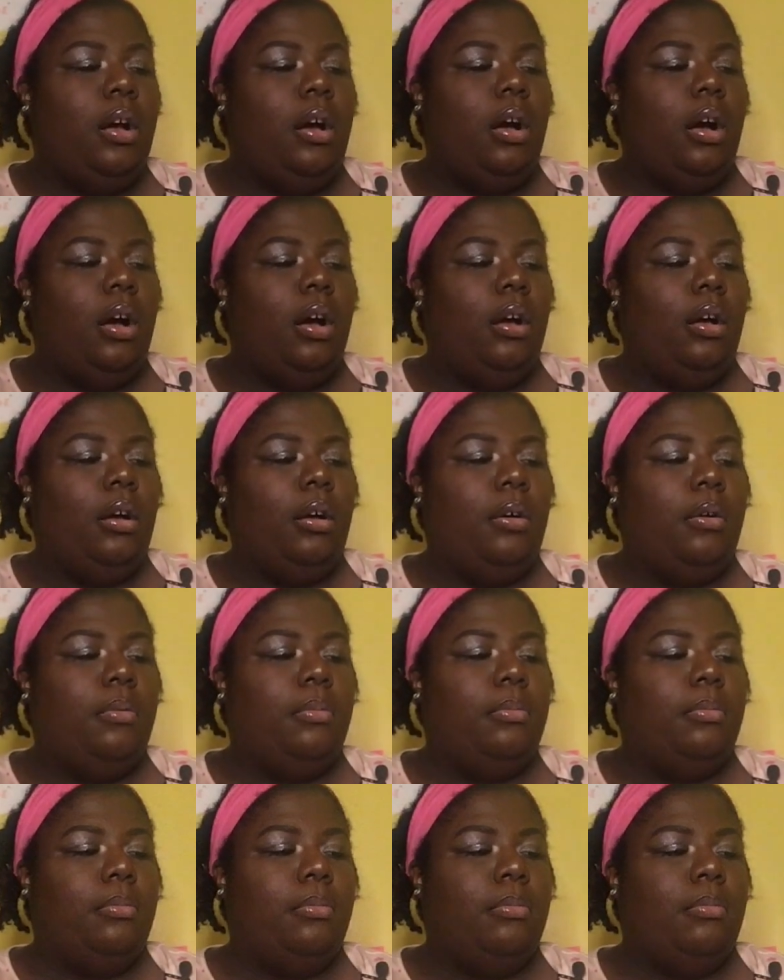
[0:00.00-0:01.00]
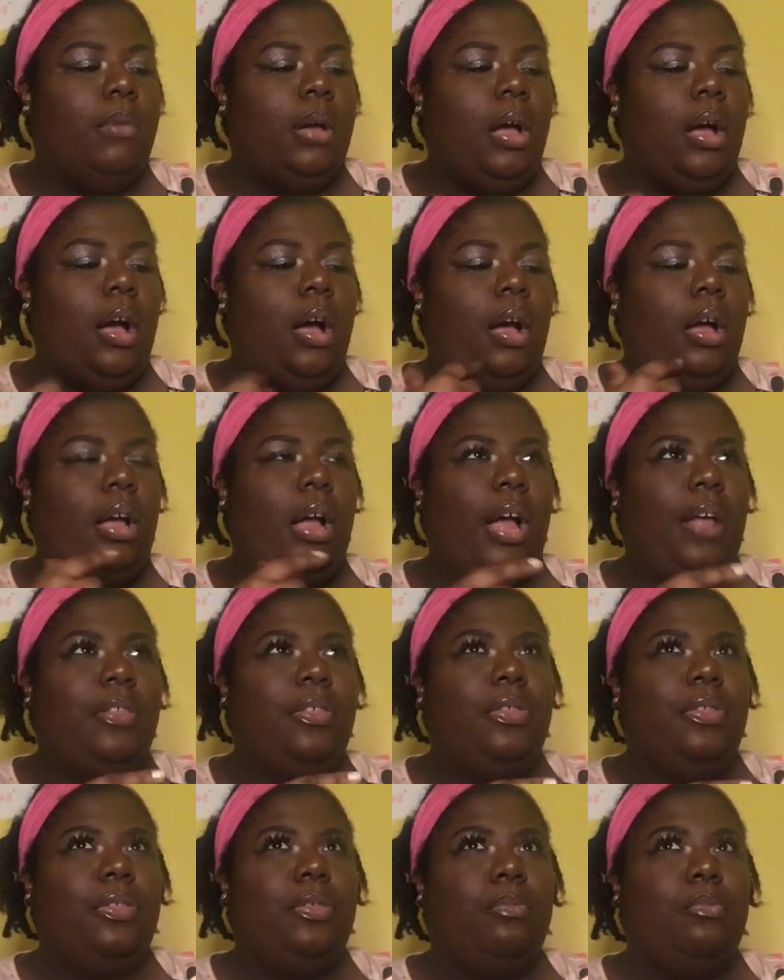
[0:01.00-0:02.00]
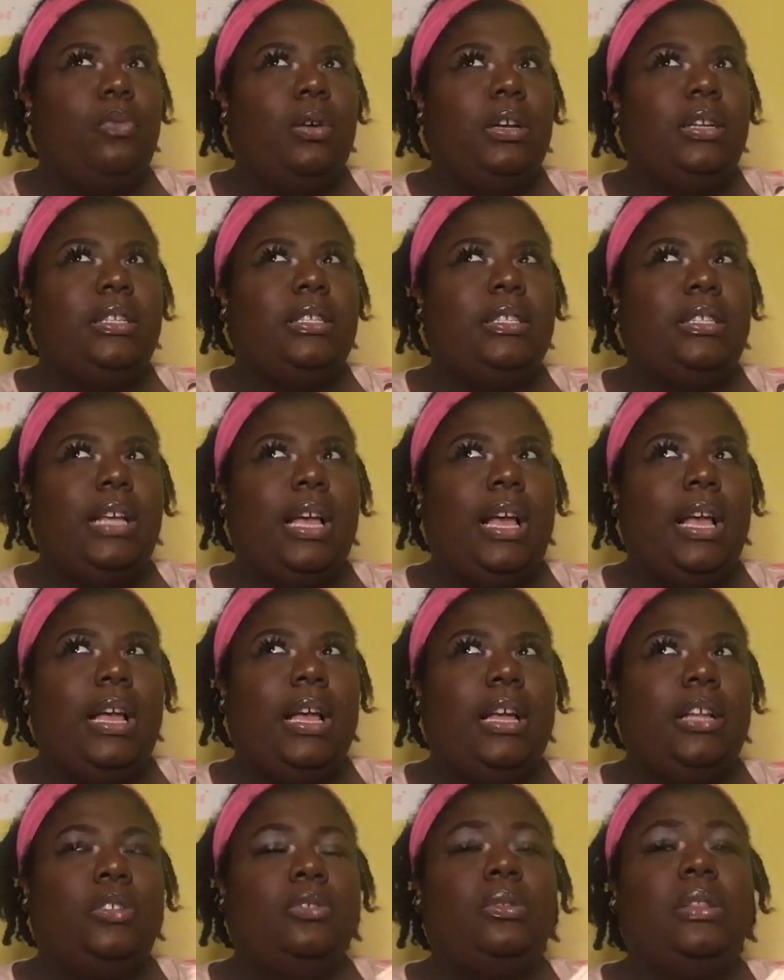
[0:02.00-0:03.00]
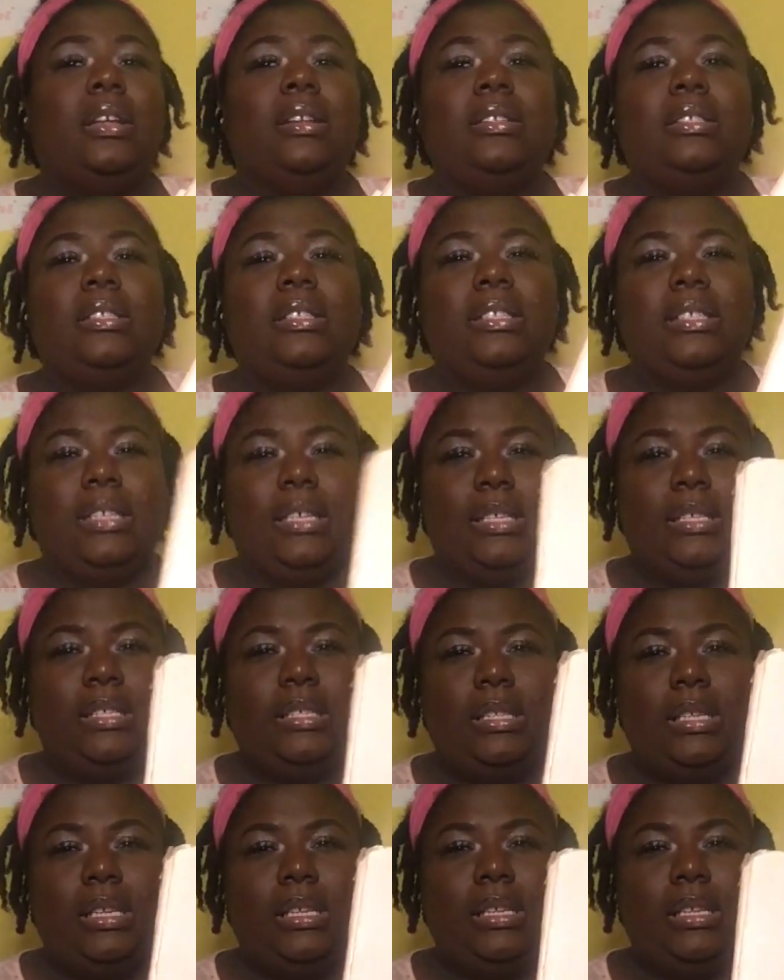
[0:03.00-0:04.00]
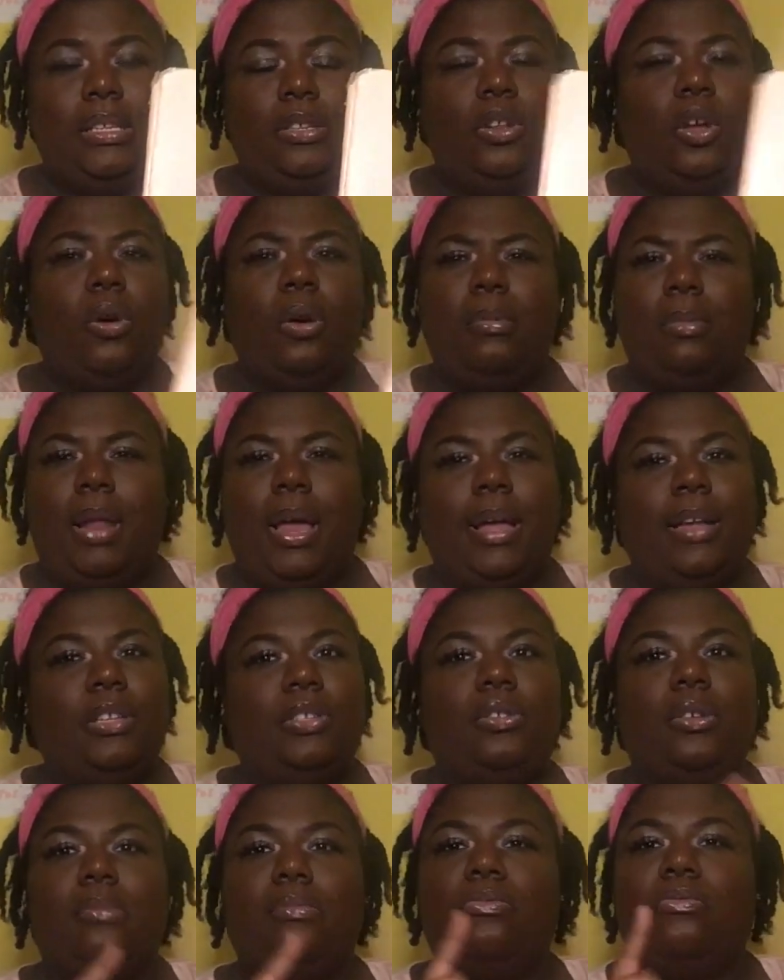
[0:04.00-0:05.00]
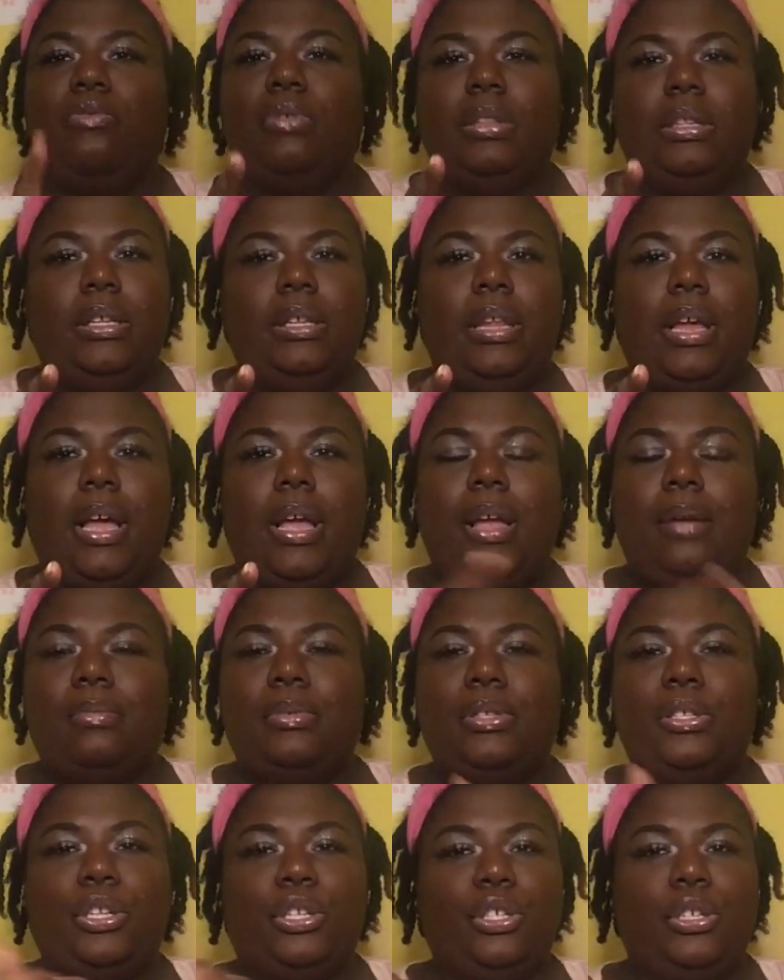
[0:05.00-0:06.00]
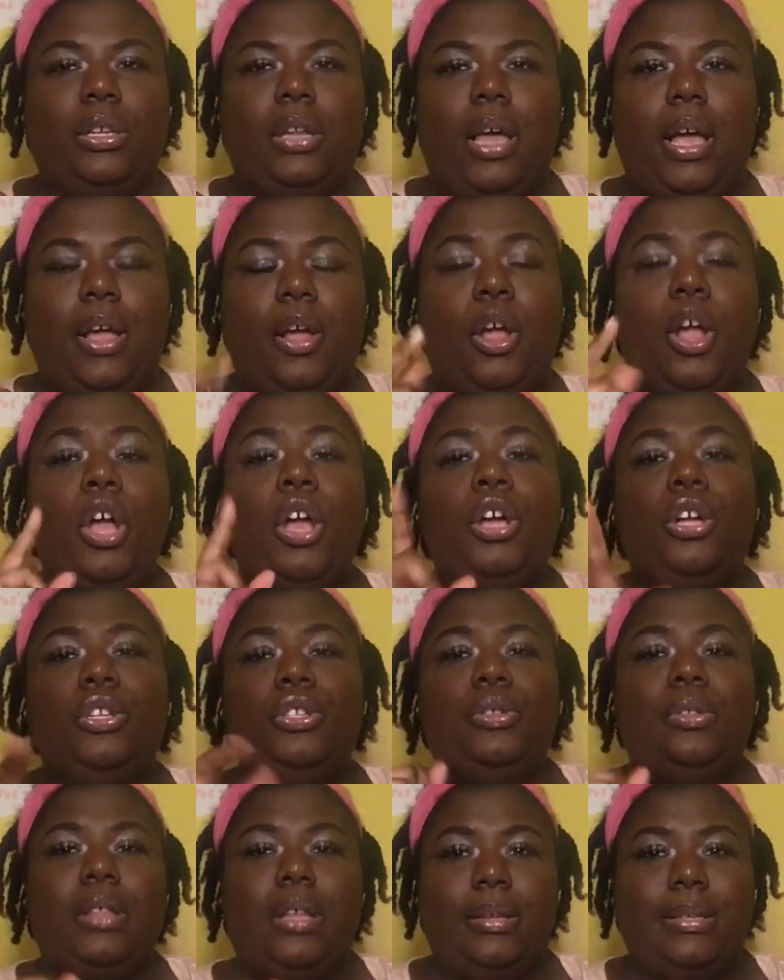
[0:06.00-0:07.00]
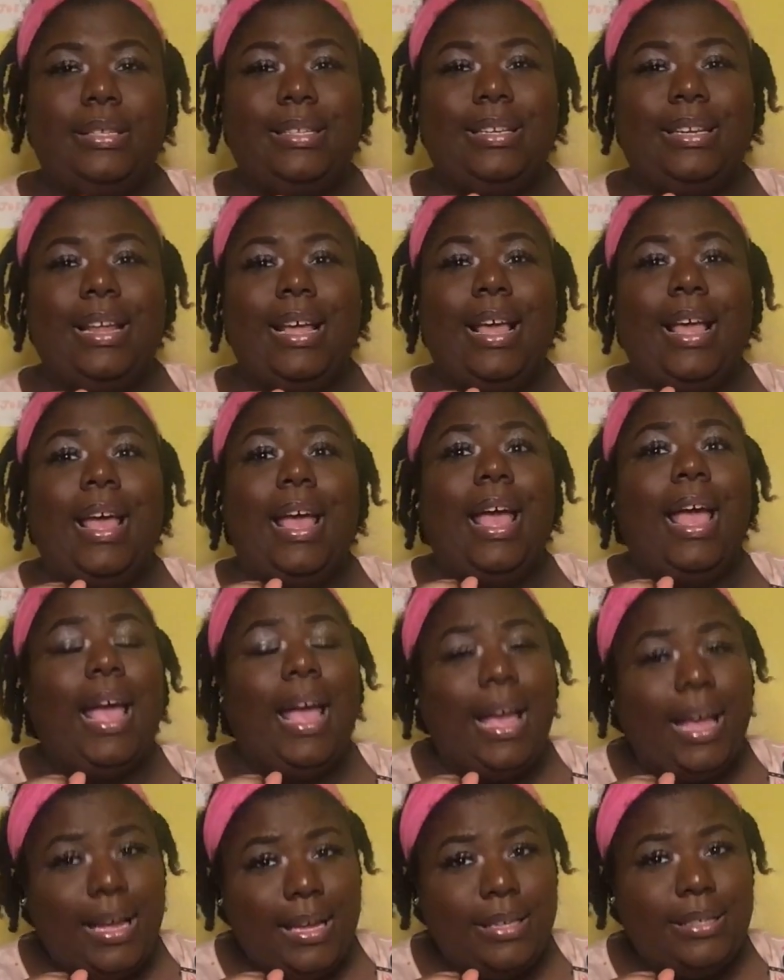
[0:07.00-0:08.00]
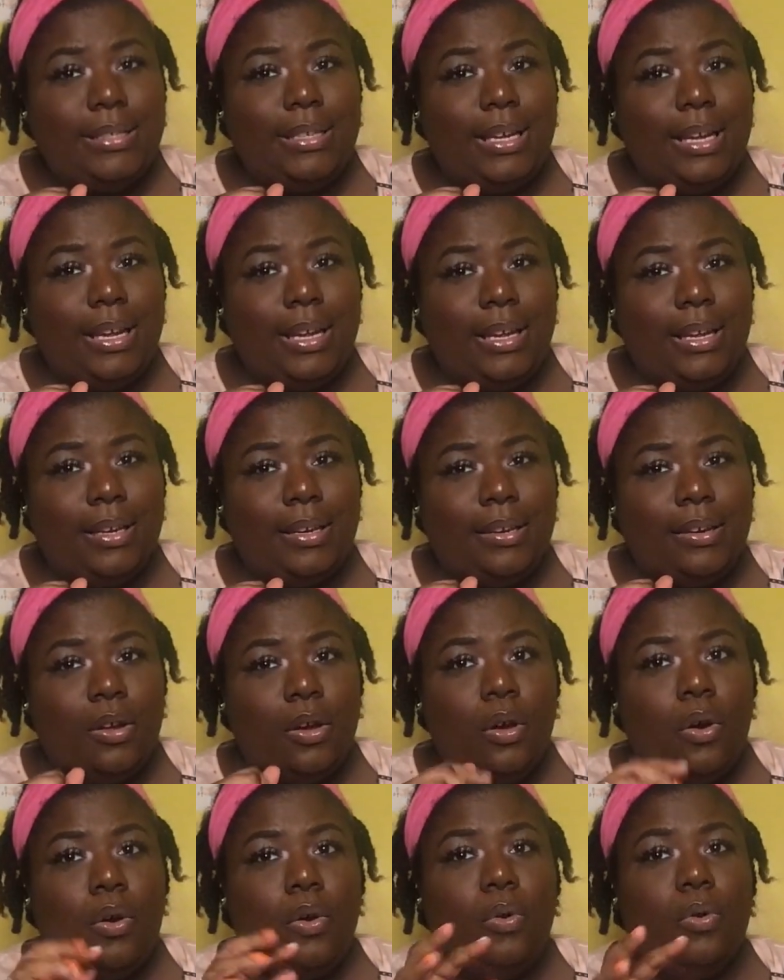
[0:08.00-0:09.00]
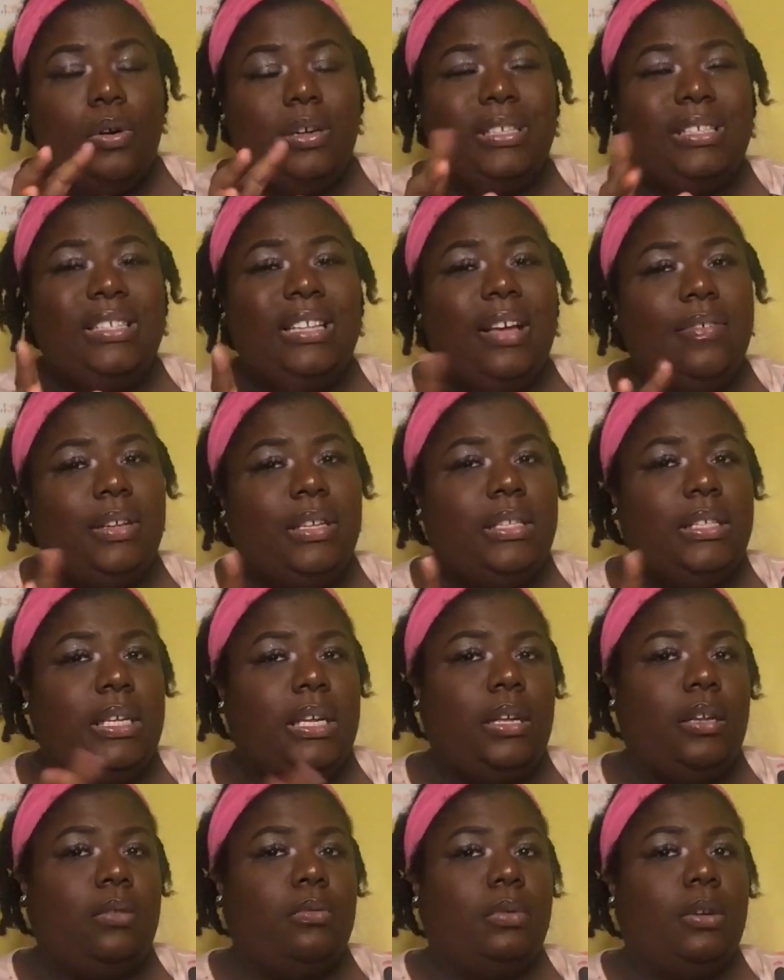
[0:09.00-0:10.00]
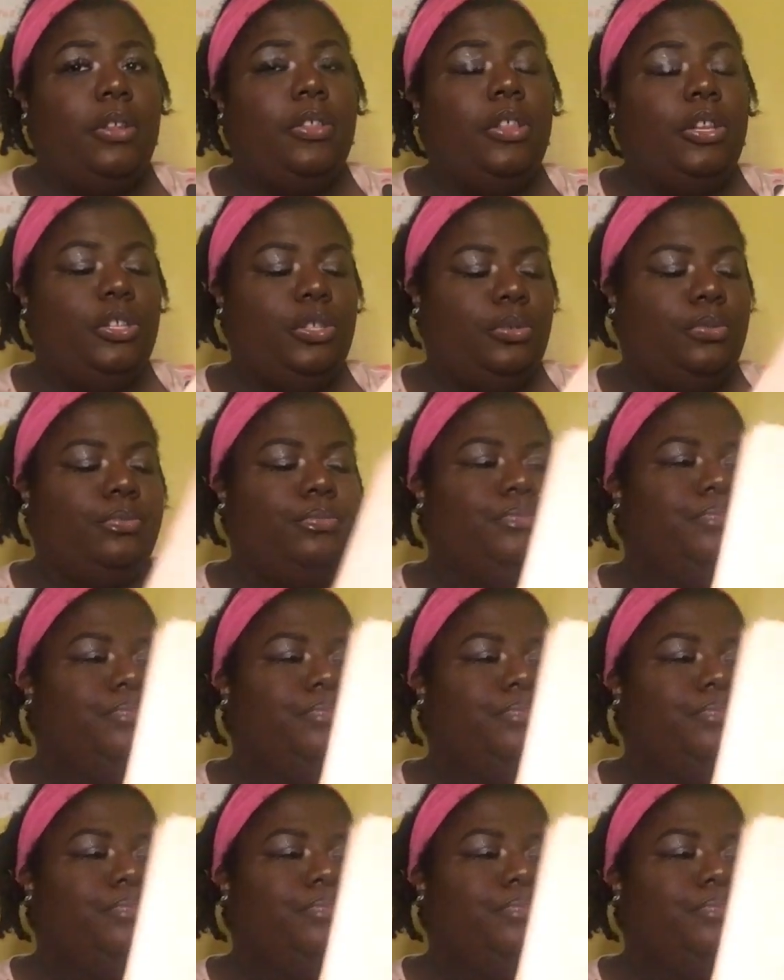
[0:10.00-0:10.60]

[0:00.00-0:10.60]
I want to say 2016. No, I'm lying to you. I'm really lying. I'm such a liar. 2018 or 17, one of the two.